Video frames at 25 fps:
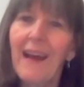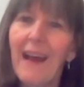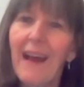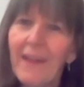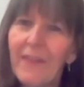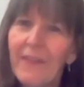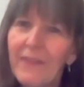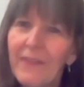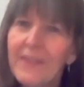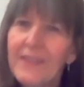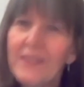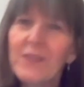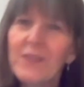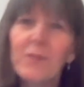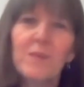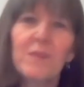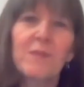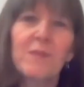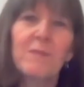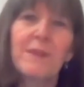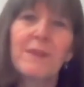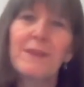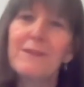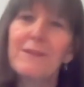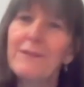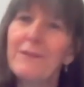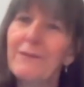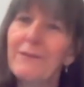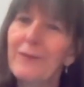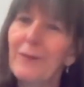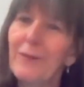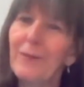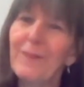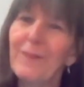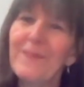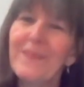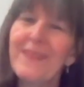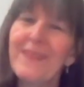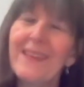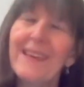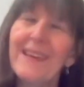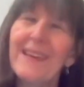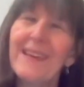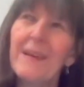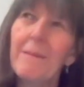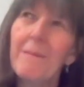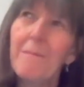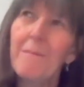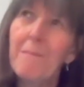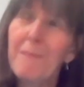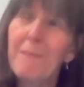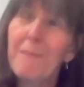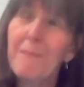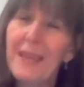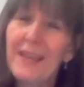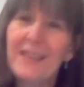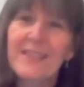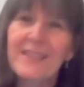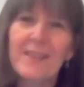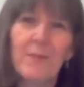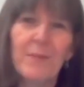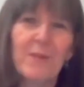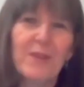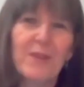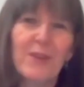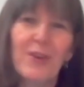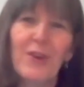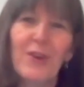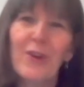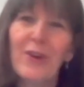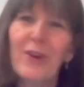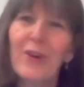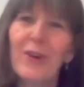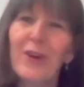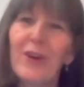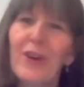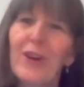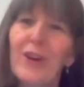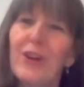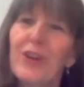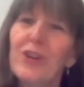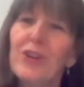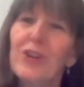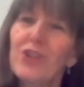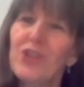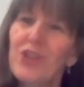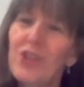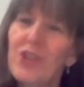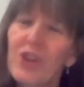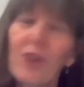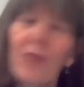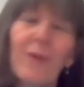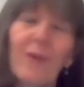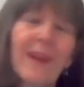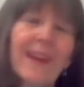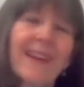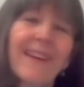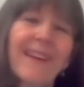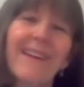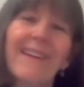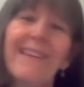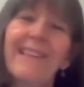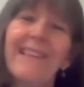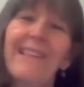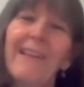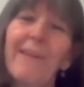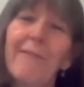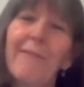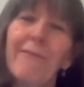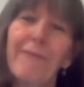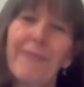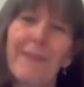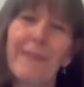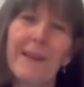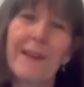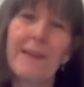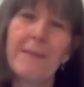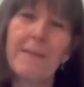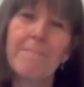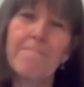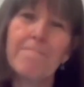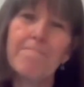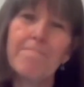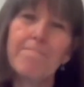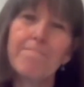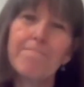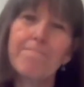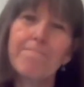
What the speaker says: And this was beautiful because it was her showing her love for him.